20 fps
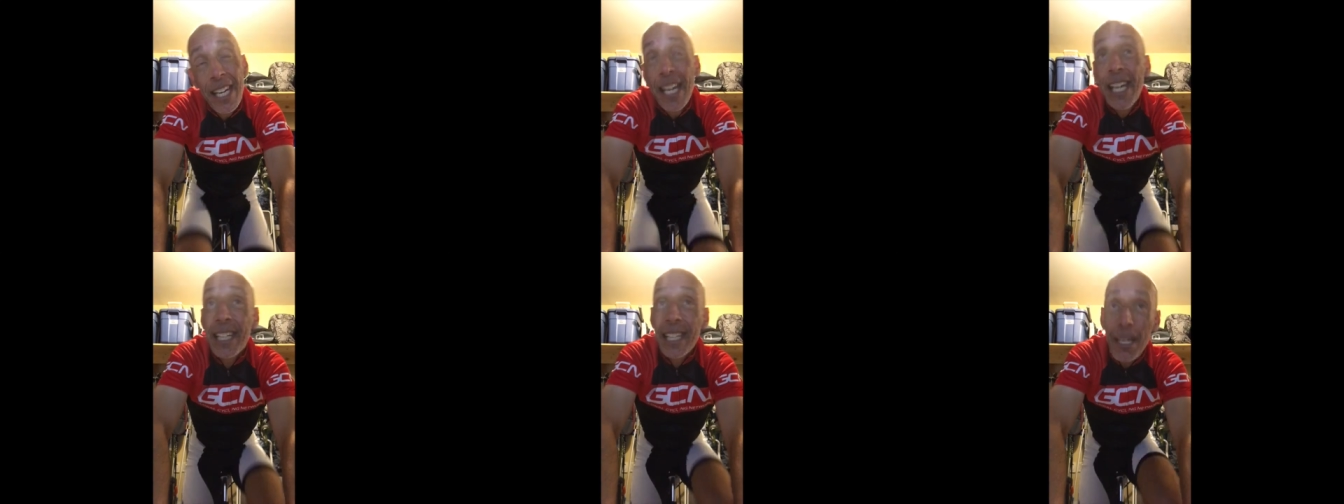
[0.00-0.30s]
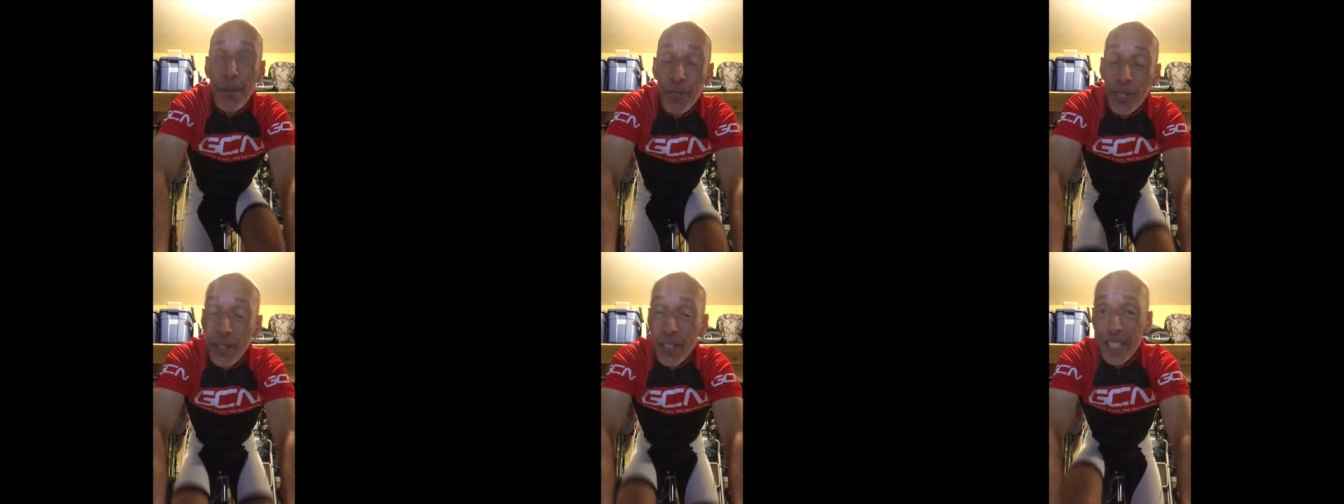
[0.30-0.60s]

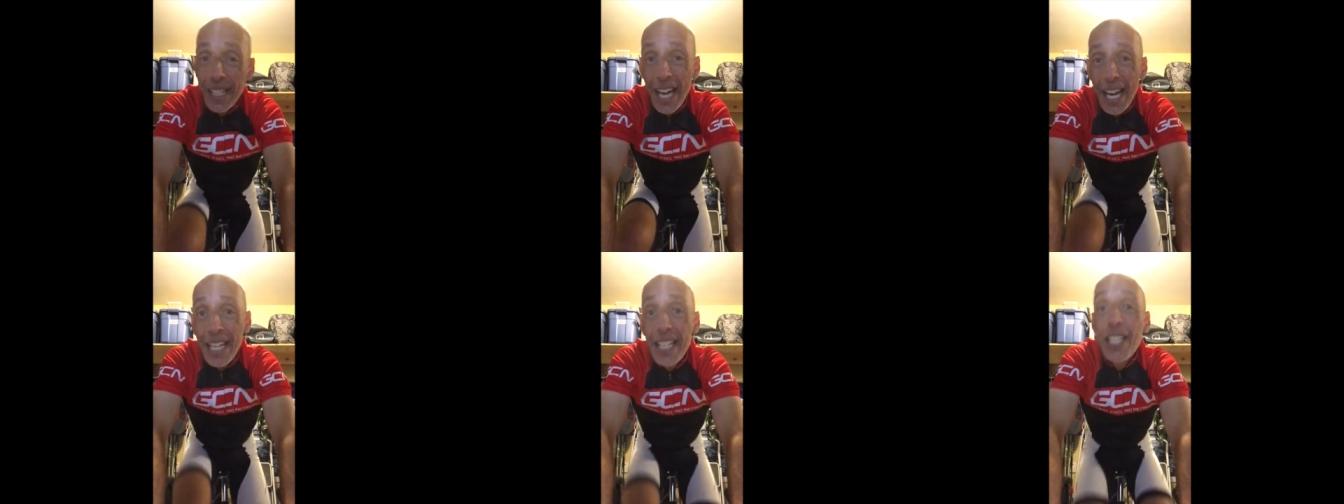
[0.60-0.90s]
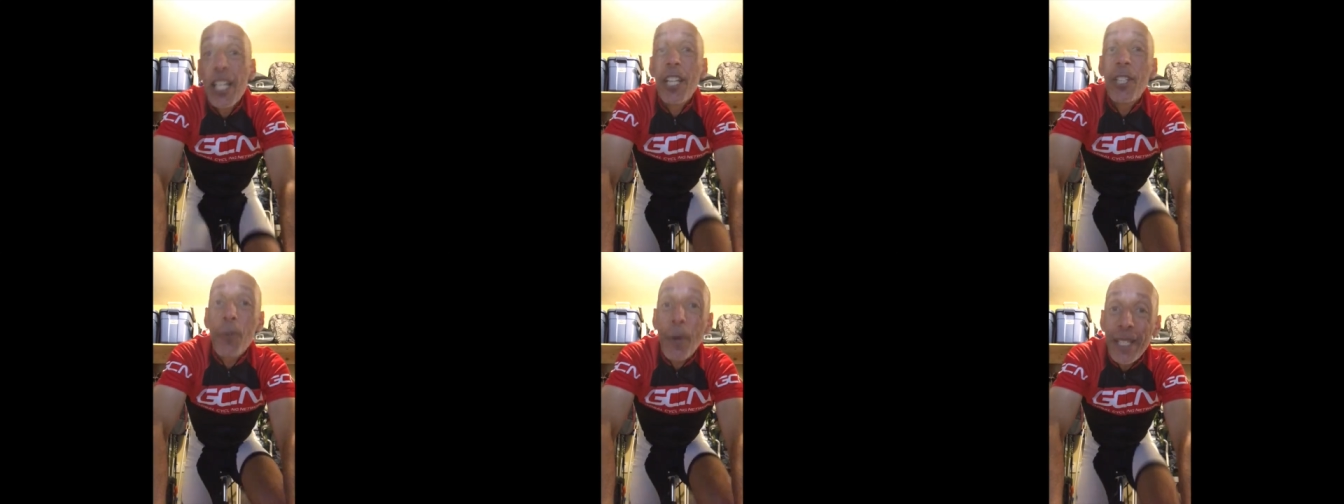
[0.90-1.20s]
keep doing that,
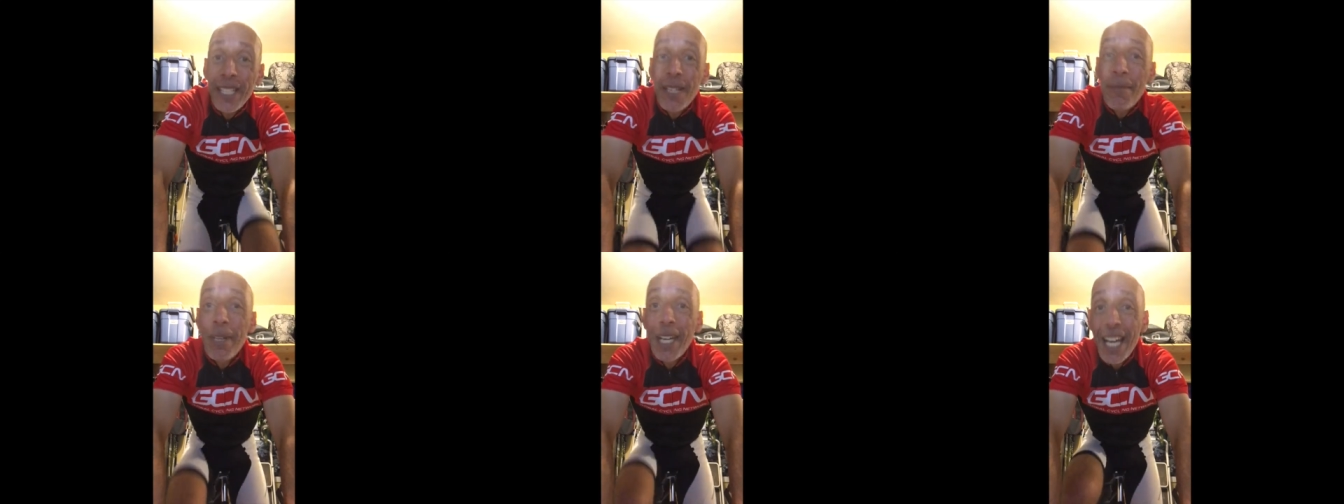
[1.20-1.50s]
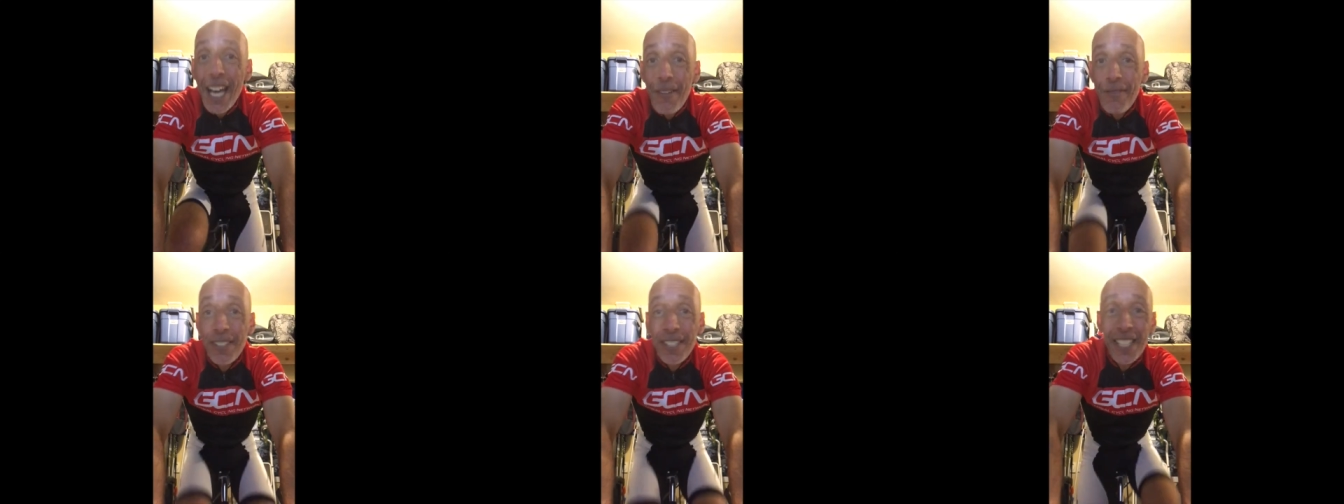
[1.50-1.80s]
a 20 minute
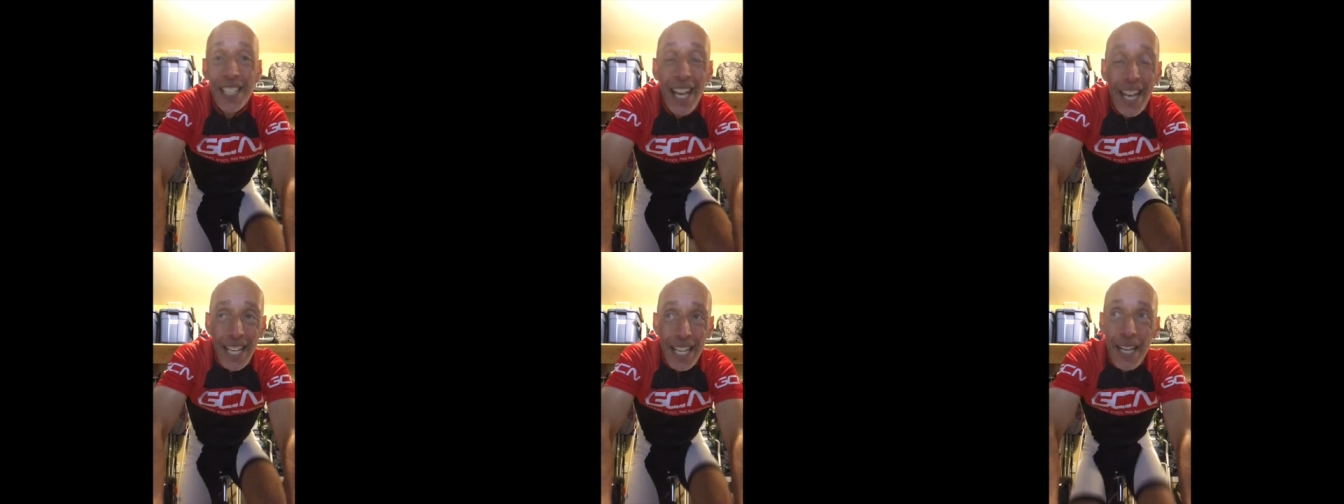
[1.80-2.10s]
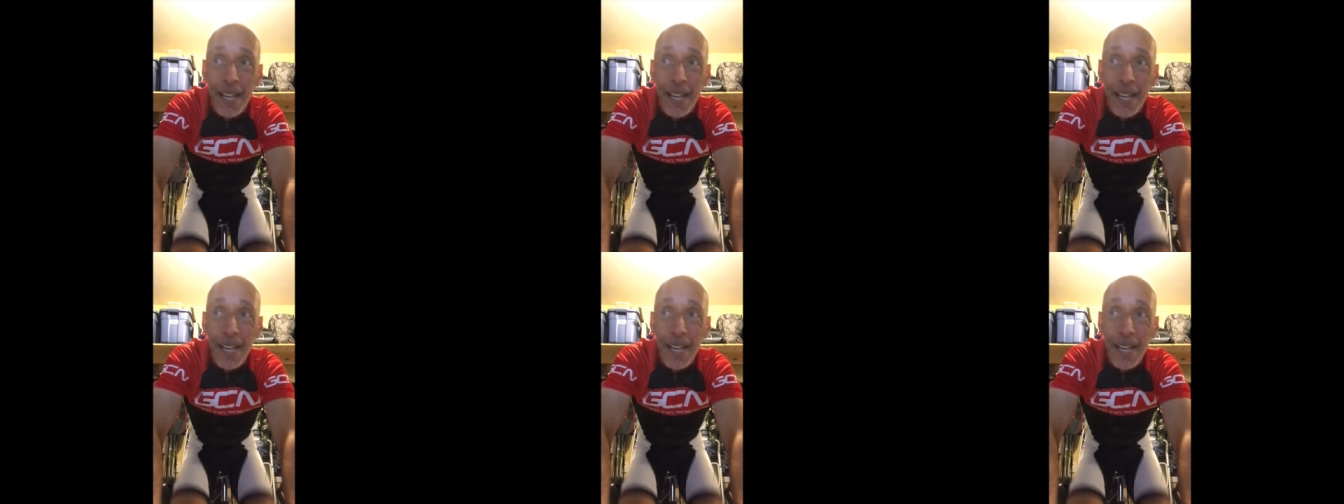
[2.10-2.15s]
effort today.